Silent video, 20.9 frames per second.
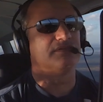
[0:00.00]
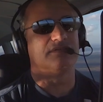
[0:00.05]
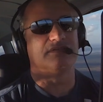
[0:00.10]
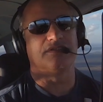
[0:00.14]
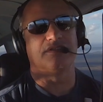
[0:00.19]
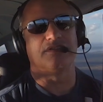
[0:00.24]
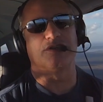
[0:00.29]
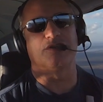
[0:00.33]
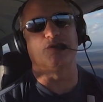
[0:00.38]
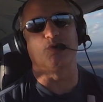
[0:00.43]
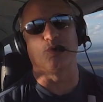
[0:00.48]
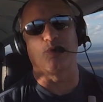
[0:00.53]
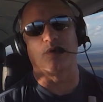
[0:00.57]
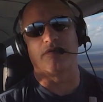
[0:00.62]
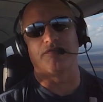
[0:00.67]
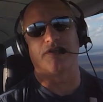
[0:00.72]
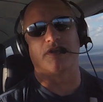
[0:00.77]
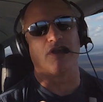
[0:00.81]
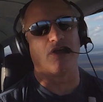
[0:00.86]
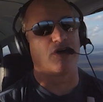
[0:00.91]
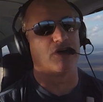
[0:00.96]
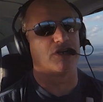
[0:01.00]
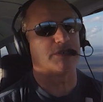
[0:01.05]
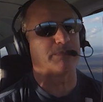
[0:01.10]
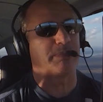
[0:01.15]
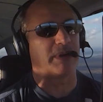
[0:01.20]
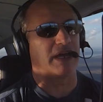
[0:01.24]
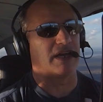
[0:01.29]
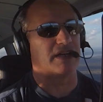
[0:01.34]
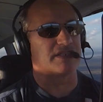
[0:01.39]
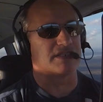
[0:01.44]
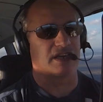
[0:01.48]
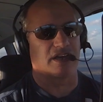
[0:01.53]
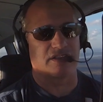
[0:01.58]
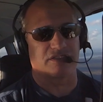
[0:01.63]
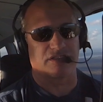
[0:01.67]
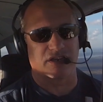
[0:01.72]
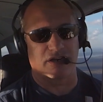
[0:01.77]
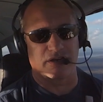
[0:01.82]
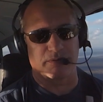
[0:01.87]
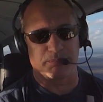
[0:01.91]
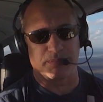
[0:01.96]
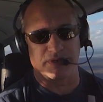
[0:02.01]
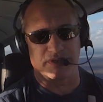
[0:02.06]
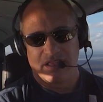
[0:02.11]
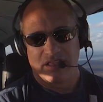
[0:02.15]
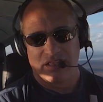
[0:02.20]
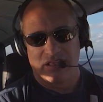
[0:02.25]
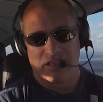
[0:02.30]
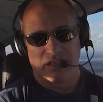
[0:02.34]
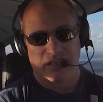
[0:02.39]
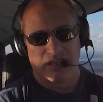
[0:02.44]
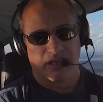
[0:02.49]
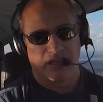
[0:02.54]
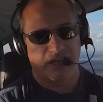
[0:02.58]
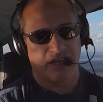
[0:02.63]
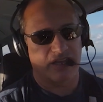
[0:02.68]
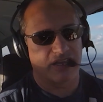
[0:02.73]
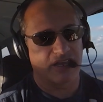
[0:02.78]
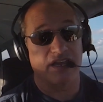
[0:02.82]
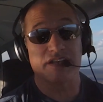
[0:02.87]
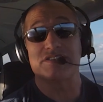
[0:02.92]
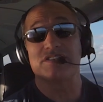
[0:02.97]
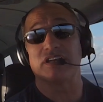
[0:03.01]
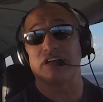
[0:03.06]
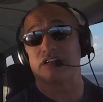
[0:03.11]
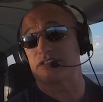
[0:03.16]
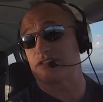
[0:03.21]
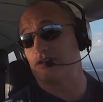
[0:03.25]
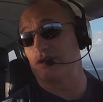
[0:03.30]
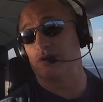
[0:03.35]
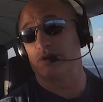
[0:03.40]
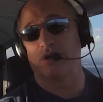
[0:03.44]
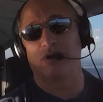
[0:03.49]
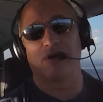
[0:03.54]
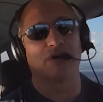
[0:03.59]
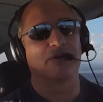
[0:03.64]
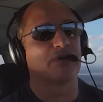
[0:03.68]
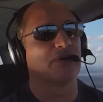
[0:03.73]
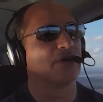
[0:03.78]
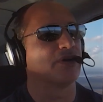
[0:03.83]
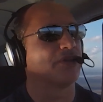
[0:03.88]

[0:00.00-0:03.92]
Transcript: the tour of the launch pads out there, but I guess that's no longer a